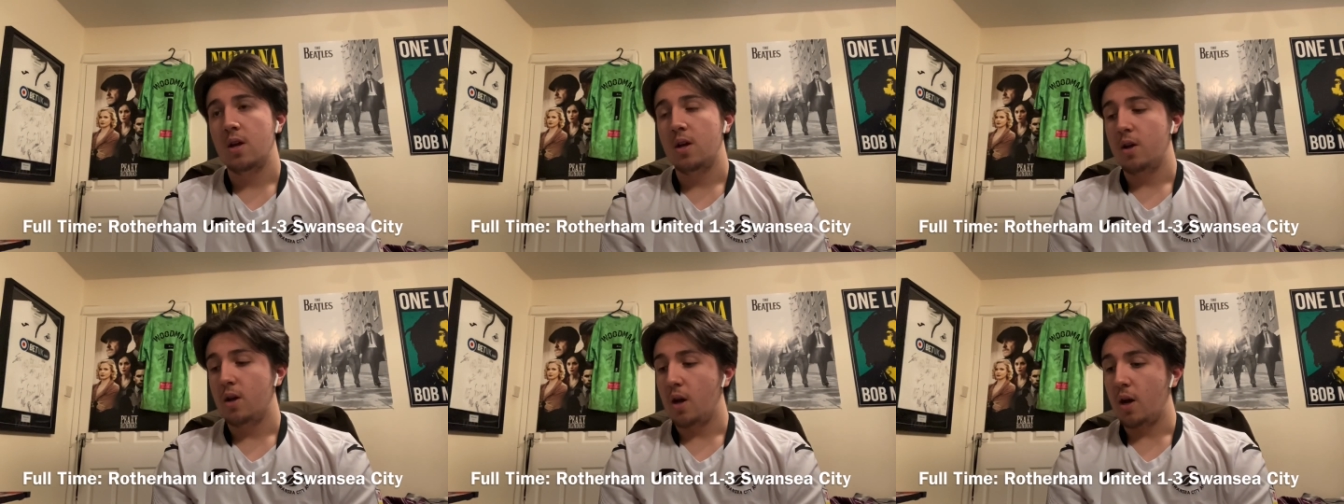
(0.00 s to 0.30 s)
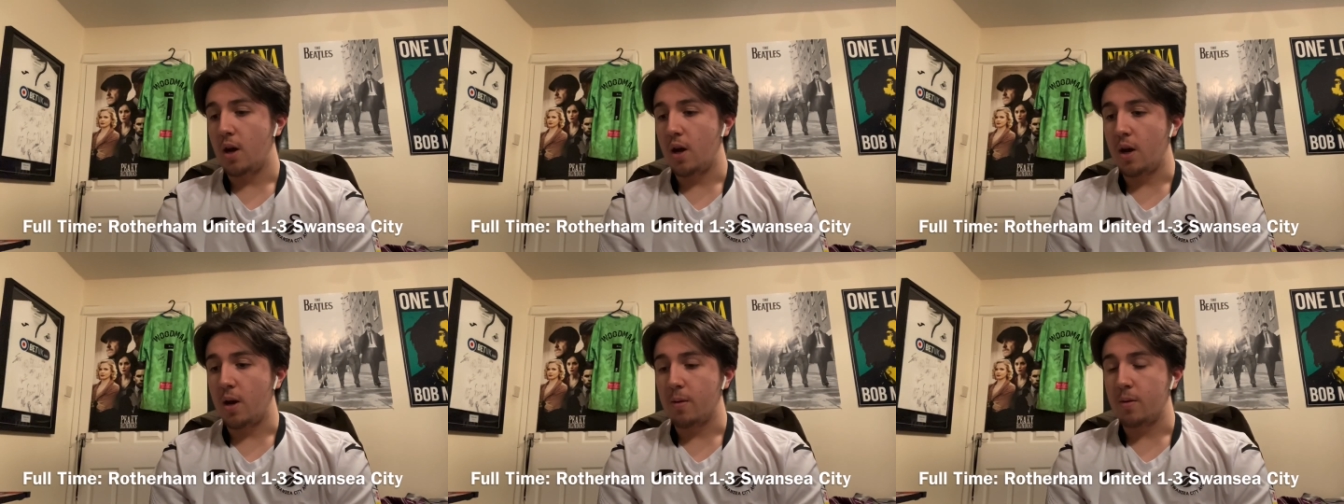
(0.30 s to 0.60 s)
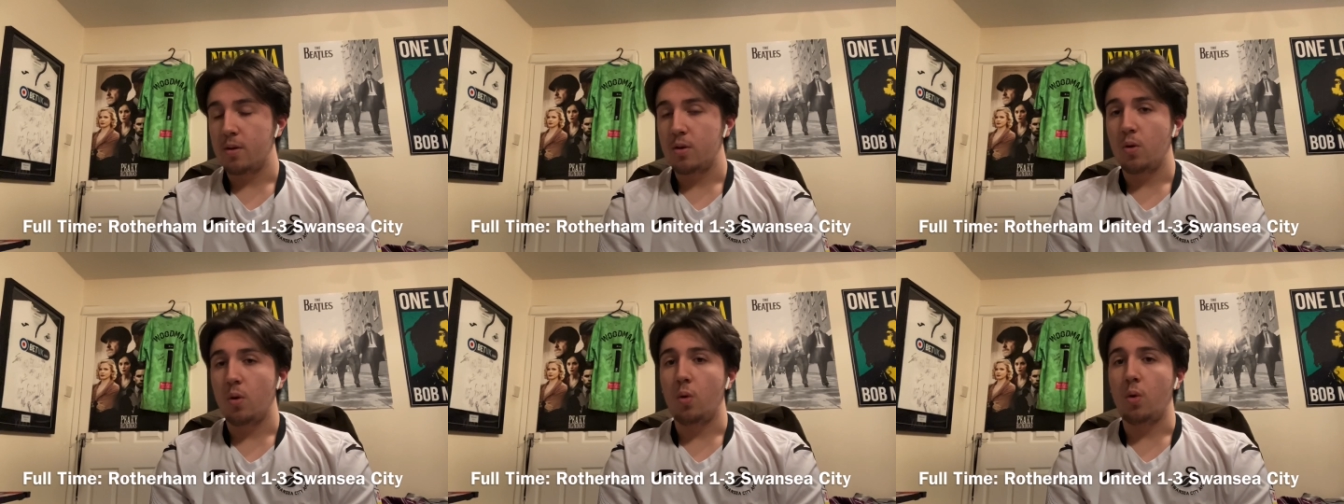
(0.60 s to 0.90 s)
Uh,
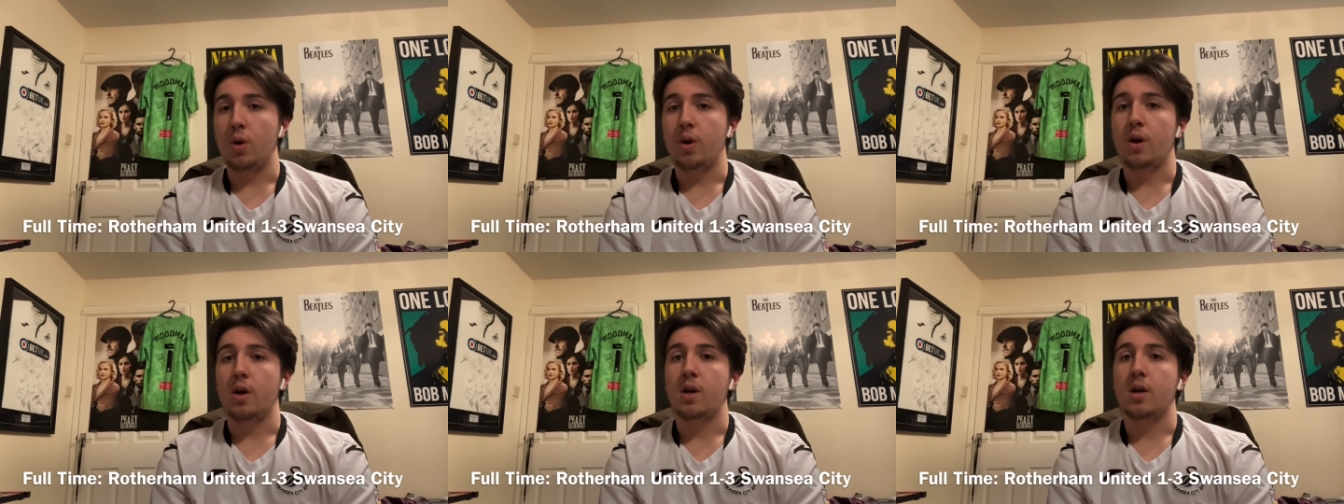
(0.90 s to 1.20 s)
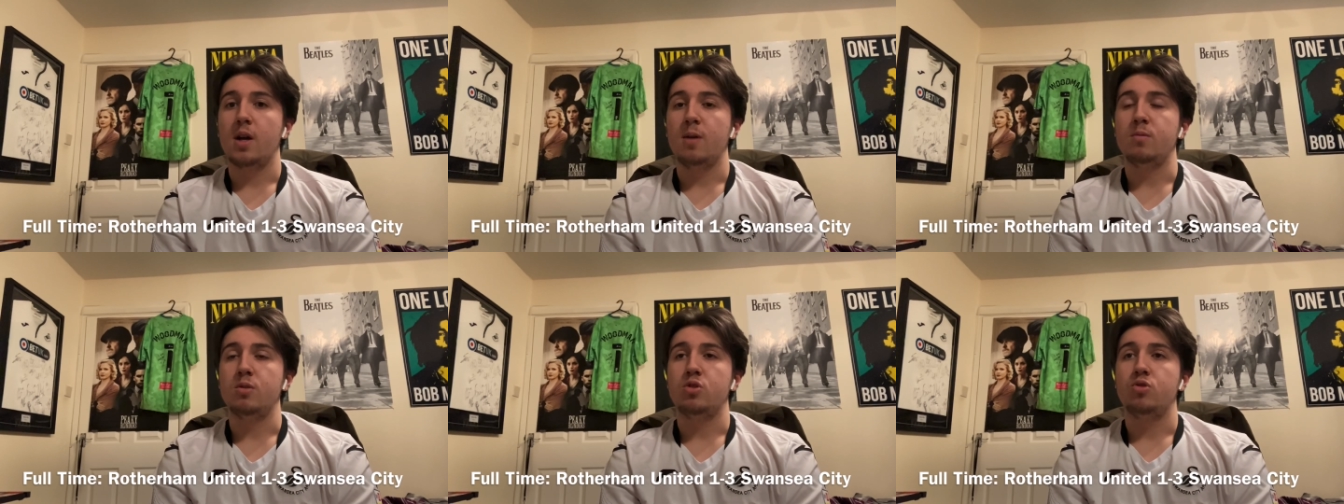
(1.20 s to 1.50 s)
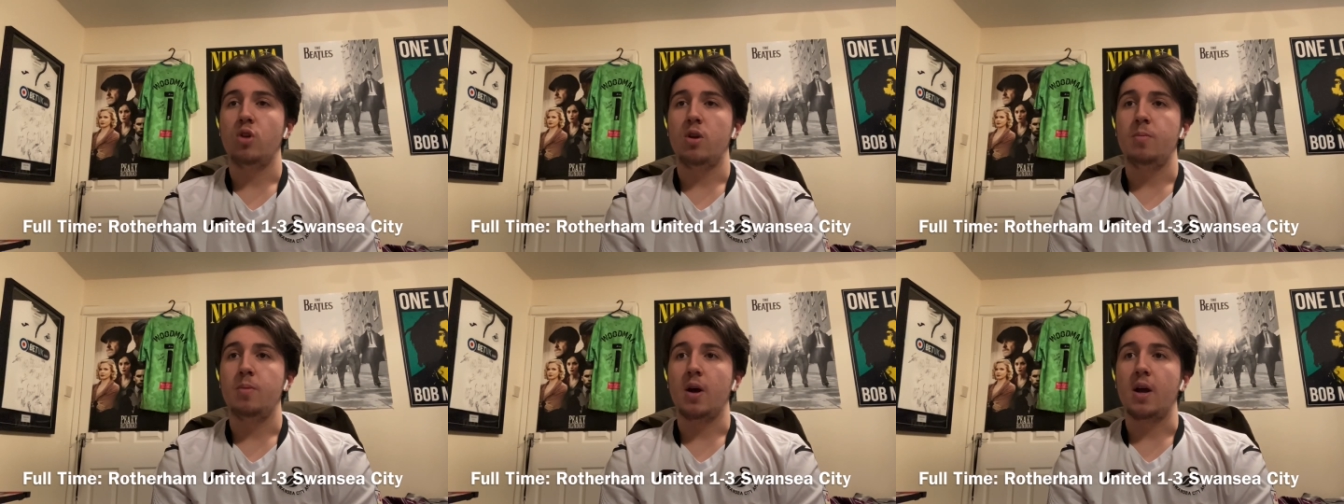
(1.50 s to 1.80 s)
corner, comes
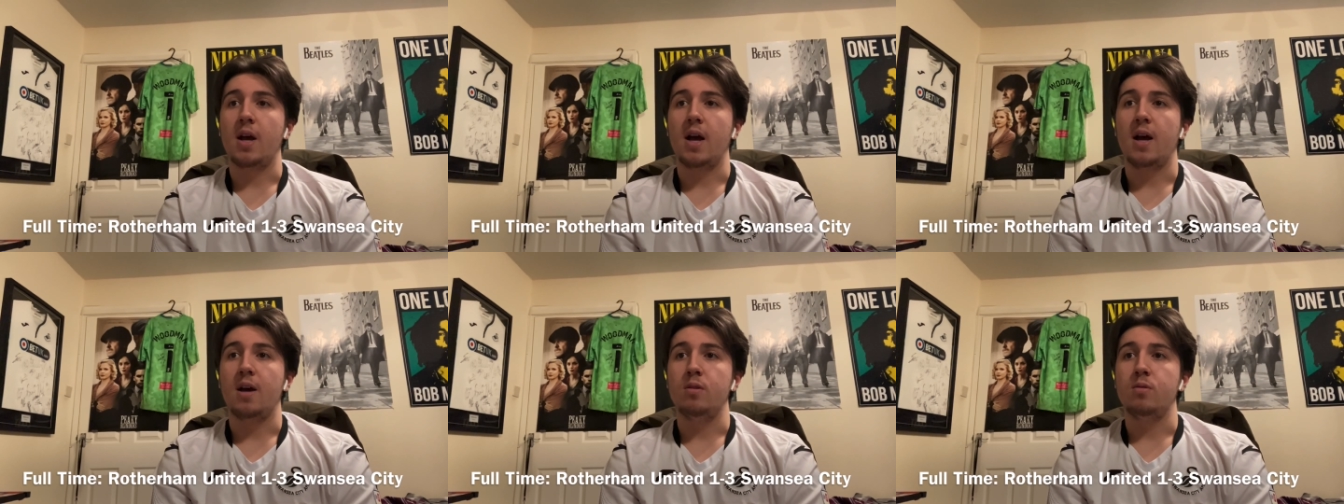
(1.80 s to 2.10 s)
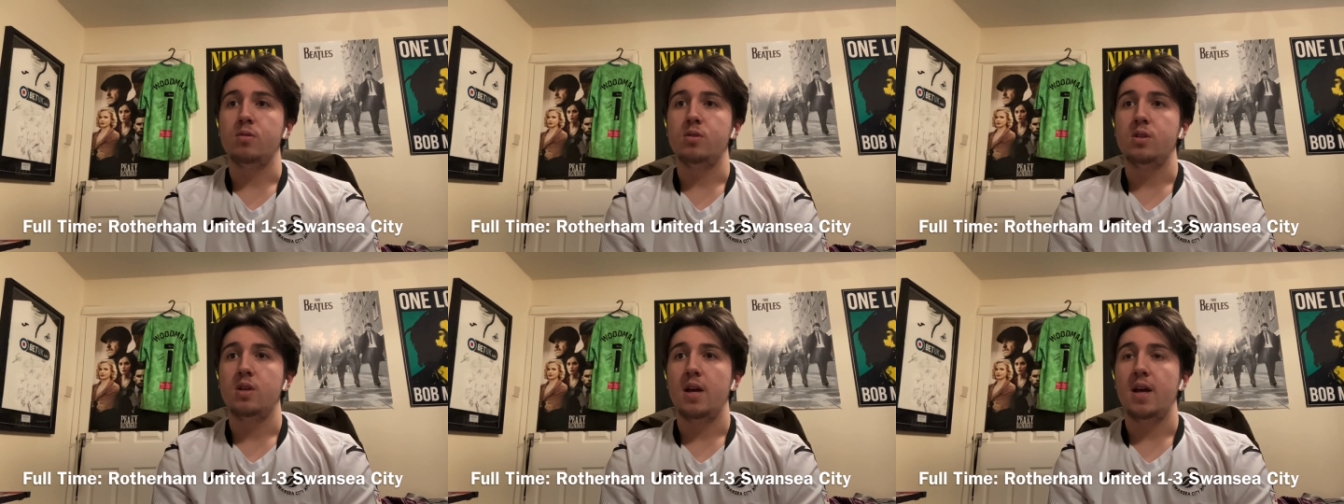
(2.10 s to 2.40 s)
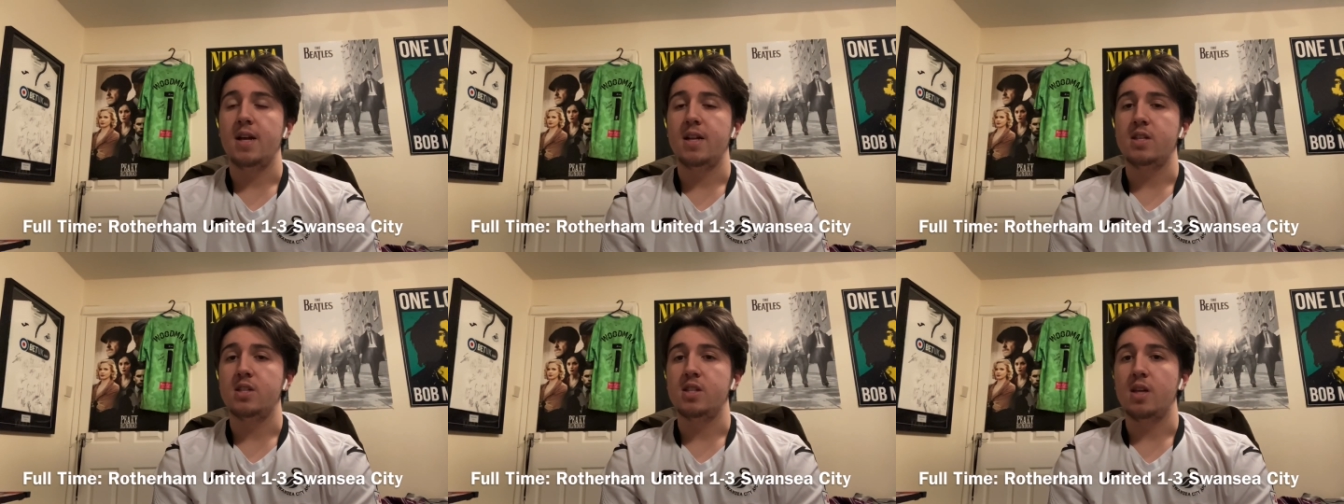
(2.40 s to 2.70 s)
straight back out,
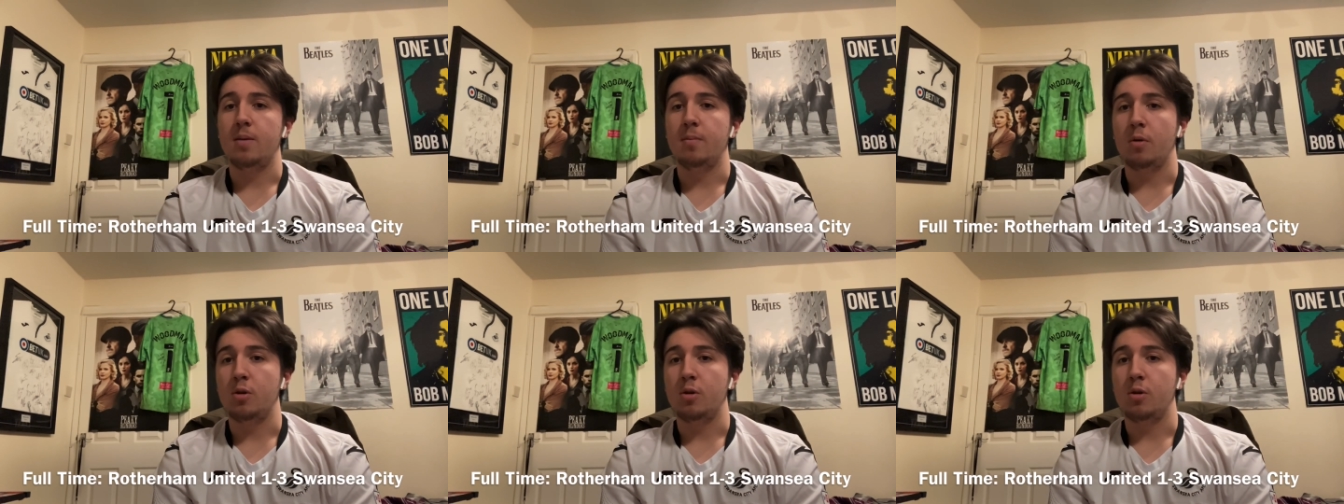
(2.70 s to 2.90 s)
hits it.